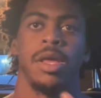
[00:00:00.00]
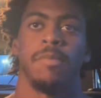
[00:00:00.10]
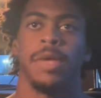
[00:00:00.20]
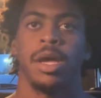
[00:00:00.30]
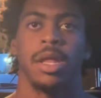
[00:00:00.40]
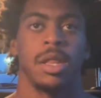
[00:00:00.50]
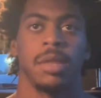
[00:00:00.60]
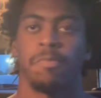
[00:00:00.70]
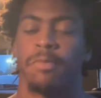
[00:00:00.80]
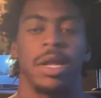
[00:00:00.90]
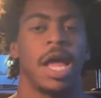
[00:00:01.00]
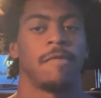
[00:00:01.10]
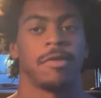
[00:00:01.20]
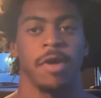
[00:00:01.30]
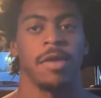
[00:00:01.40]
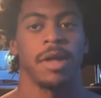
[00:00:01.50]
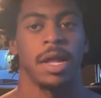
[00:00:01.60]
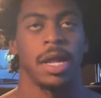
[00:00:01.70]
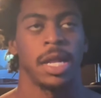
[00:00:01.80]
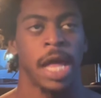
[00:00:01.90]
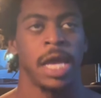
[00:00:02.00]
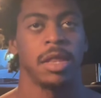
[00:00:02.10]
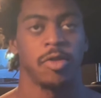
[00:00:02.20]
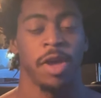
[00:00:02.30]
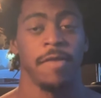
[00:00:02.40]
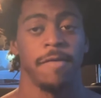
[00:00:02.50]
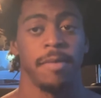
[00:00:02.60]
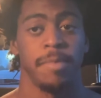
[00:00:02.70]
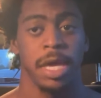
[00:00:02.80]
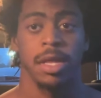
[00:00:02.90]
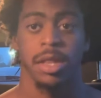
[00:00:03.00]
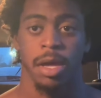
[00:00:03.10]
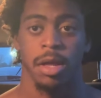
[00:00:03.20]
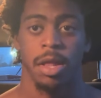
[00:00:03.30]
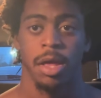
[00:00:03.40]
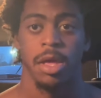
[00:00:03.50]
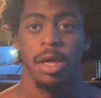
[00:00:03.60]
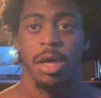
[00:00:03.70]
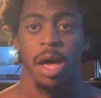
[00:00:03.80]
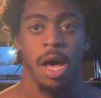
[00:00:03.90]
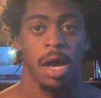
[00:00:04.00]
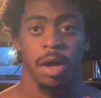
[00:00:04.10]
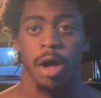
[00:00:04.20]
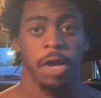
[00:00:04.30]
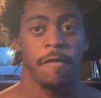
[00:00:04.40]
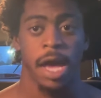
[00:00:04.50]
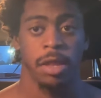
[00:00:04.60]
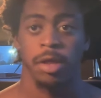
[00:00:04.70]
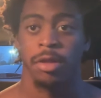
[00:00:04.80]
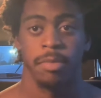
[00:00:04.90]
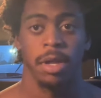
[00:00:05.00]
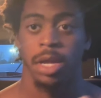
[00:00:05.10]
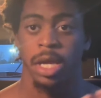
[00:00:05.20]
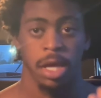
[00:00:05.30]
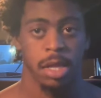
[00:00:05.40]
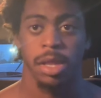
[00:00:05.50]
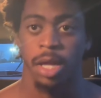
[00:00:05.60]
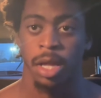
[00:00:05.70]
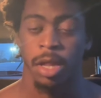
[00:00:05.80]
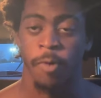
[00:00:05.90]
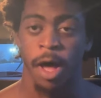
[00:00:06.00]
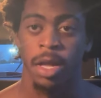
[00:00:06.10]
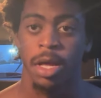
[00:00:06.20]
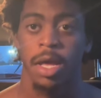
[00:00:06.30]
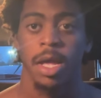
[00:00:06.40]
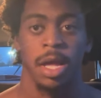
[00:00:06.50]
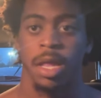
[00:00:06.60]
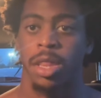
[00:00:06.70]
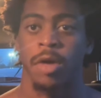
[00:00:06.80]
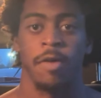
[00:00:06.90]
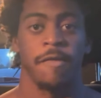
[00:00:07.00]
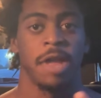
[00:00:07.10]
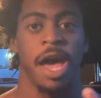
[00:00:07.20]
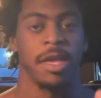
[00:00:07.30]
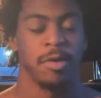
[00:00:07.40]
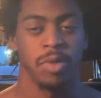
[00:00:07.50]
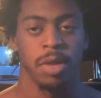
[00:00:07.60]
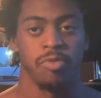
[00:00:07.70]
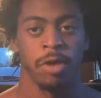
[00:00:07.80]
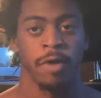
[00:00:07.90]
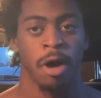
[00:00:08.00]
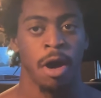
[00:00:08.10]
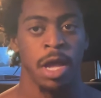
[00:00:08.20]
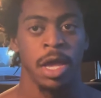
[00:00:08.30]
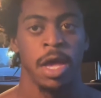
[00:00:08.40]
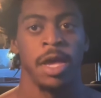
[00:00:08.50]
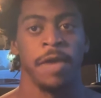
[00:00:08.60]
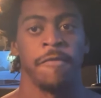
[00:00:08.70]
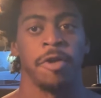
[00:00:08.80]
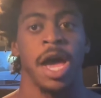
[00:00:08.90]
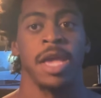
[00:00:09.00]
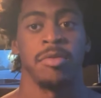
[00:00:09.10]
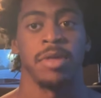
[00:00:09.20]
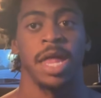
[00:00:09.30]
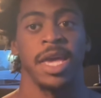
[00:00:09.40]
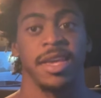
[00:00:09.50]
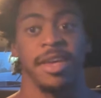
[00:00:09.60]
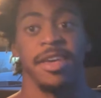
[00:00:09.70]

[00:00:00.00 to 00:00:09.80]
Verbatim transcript: because life strength, like strength being a skill, uh, cardiovascular ability is a skill as well. And so if you're not used to breathing hard, if you're not used to like,